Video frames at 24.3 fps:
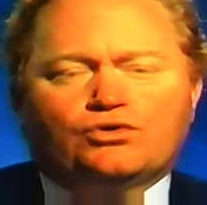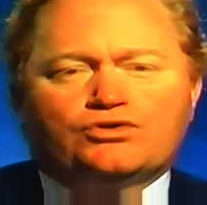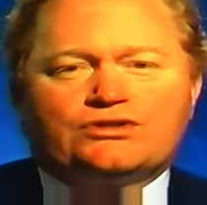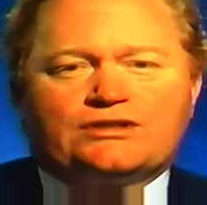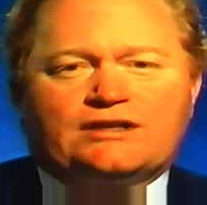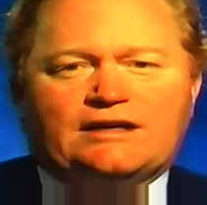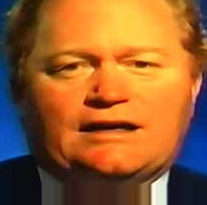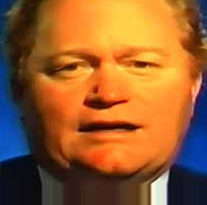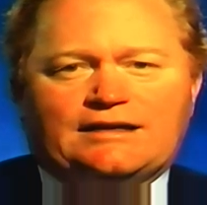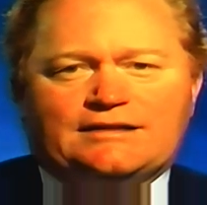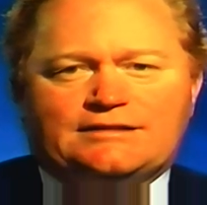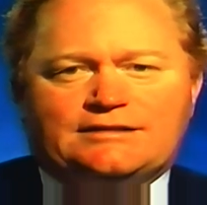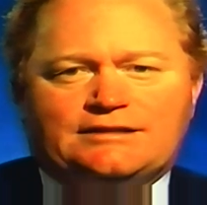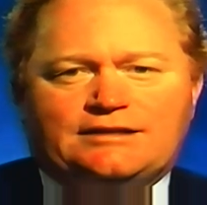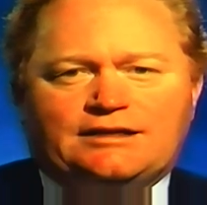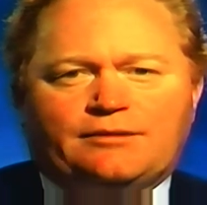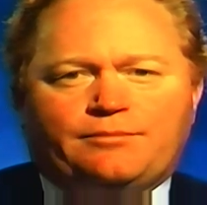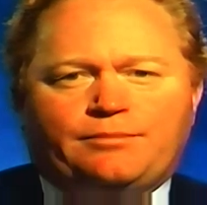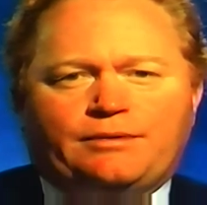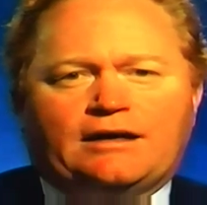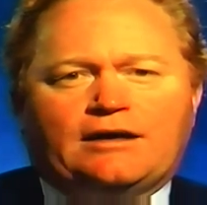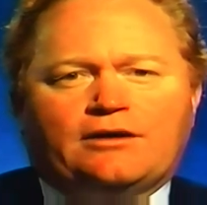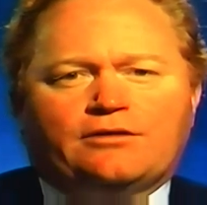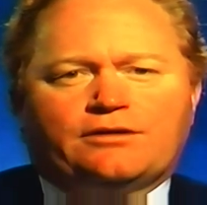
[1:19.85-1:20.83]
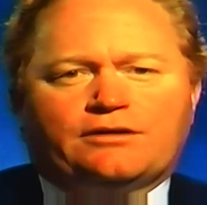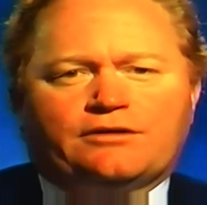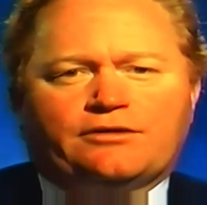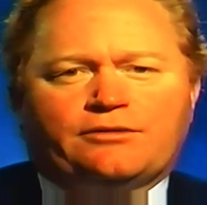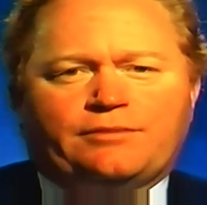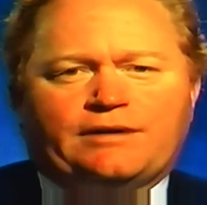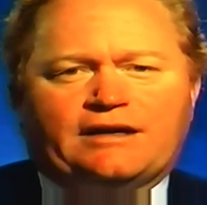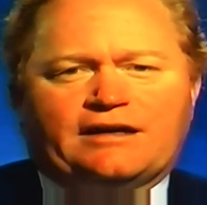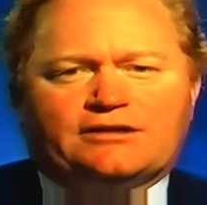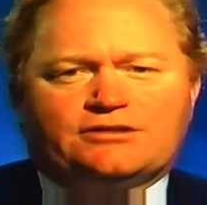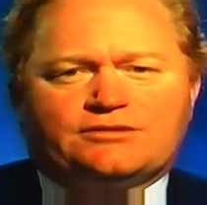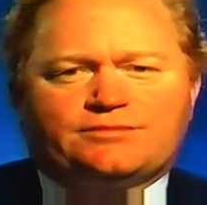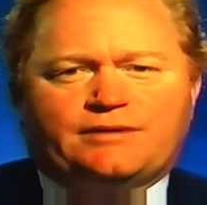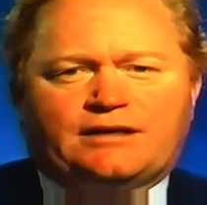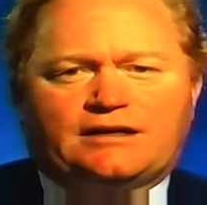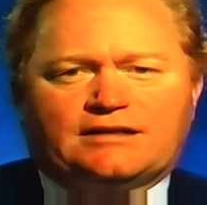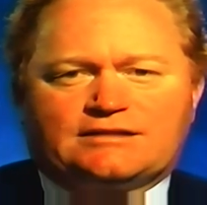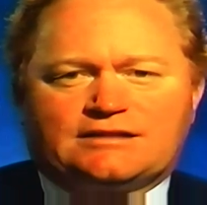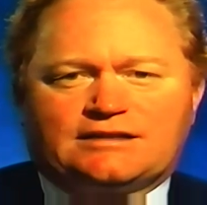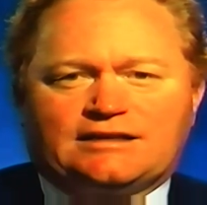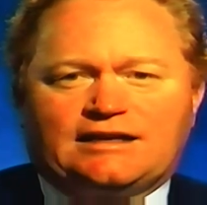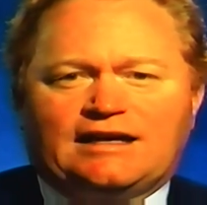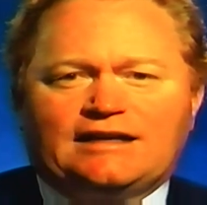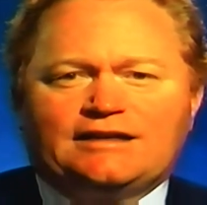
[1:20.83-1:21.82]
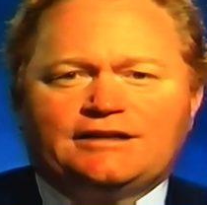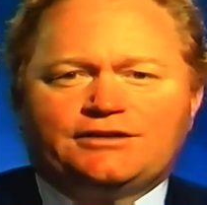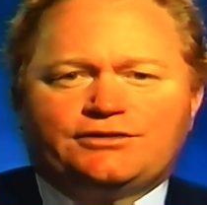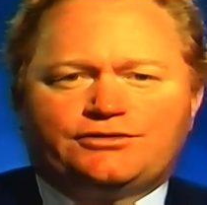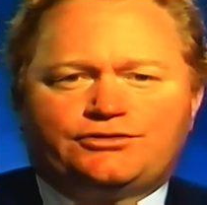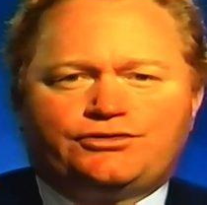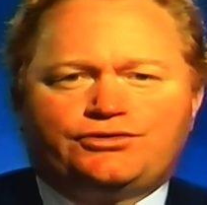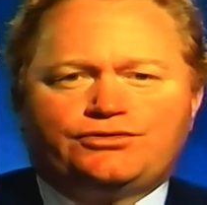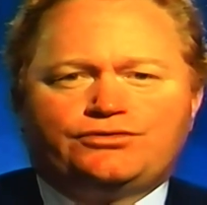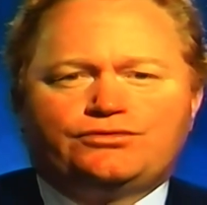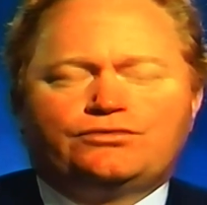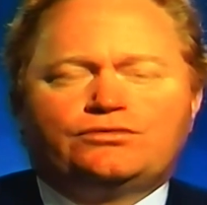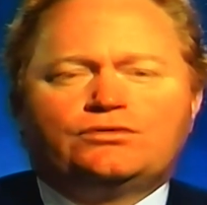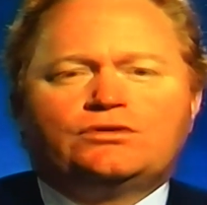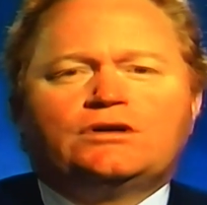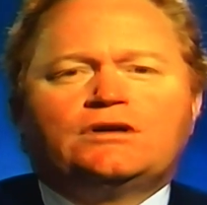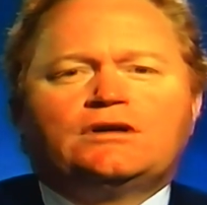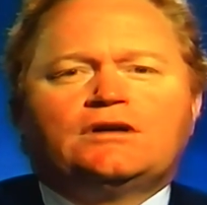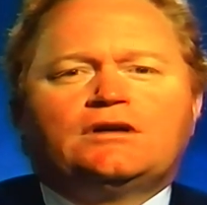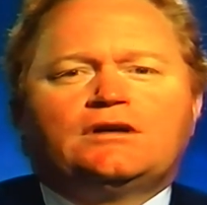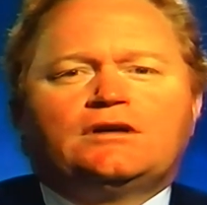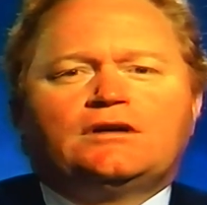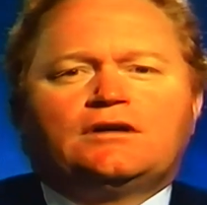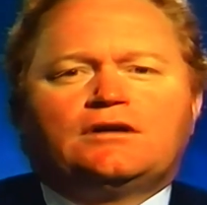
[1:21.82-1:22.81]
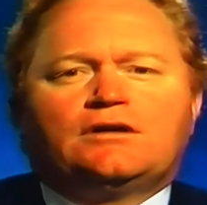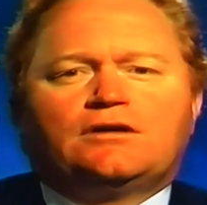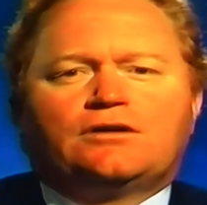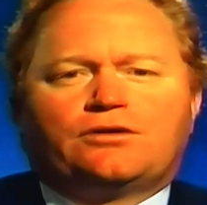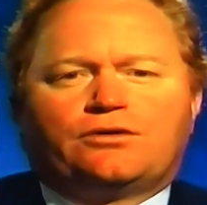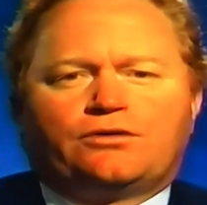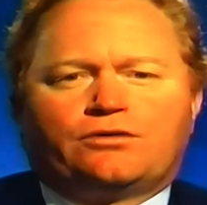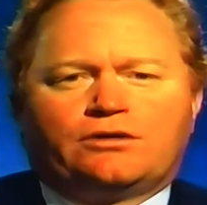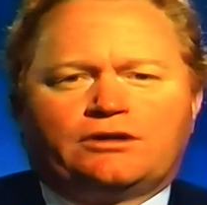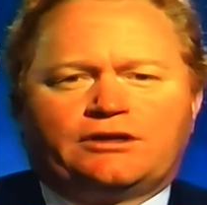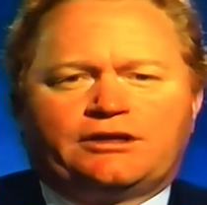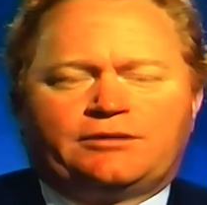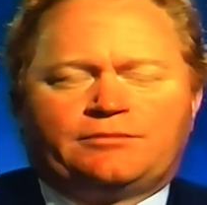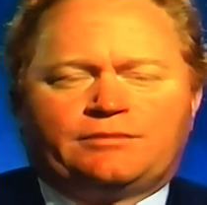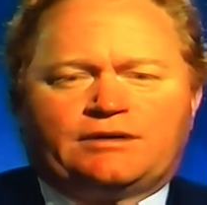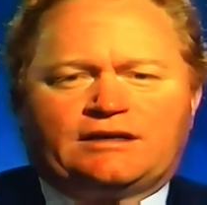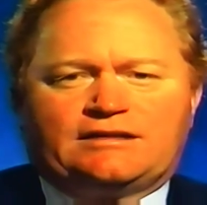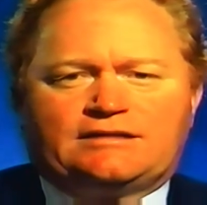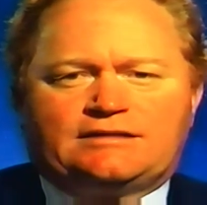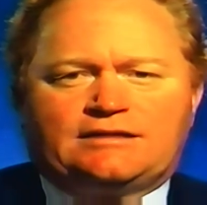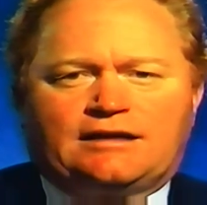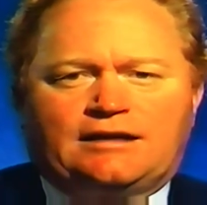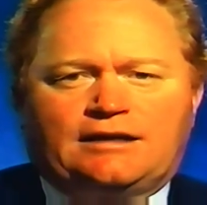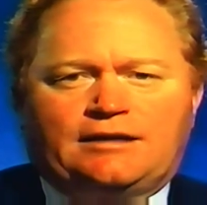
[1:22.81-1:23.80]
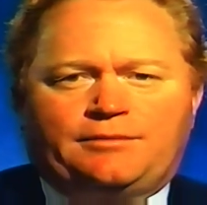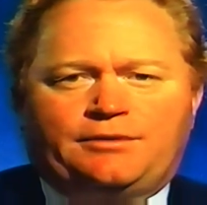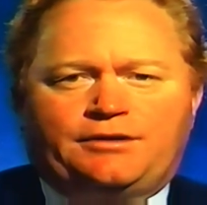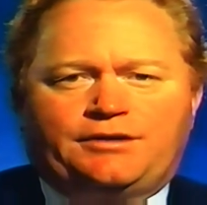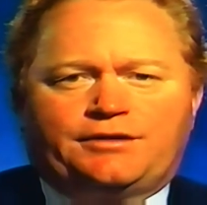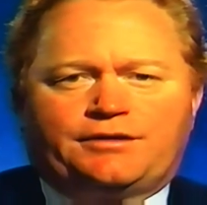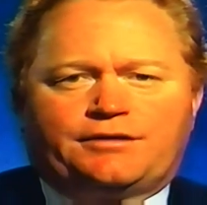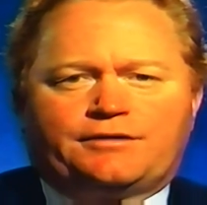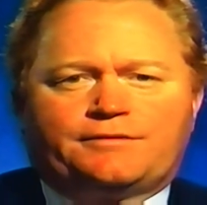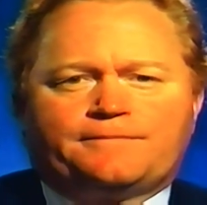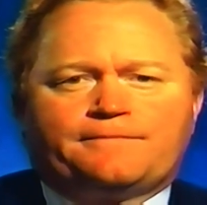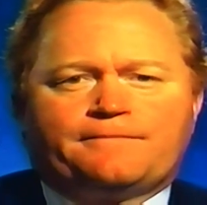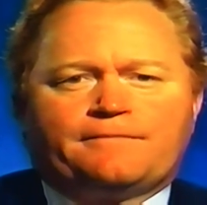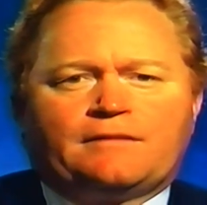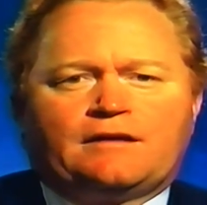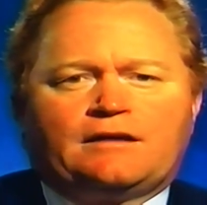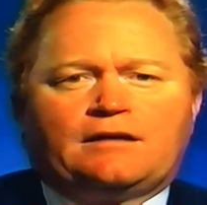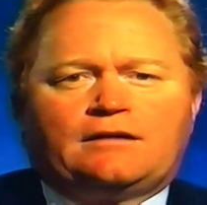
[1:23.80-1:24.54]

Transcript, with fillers: Most guys step out of the batter's box, and I did too early in my time here.